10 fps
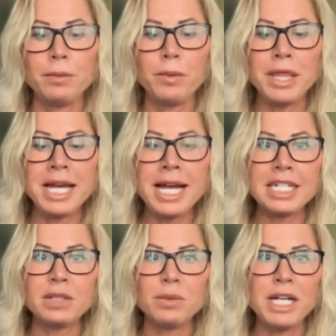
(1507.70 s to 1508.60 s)
With
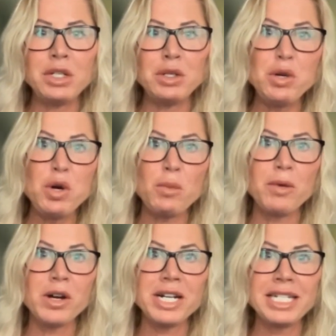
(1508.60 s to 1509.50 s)
that, where do you hope
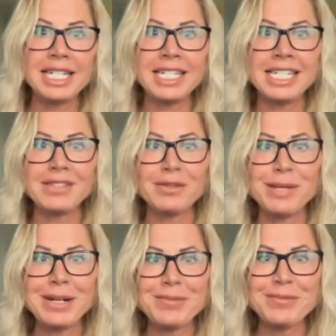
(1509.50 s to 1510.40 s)
we are in 10 years from
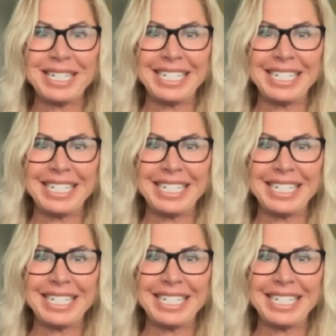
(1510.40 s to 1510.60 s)
now?